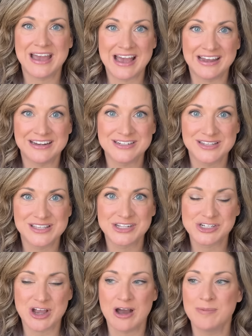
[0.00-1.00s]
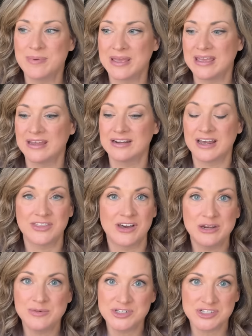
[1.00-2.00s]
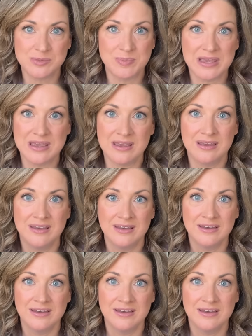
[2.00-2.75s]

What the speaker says: adding to the shop, and I thought it would just be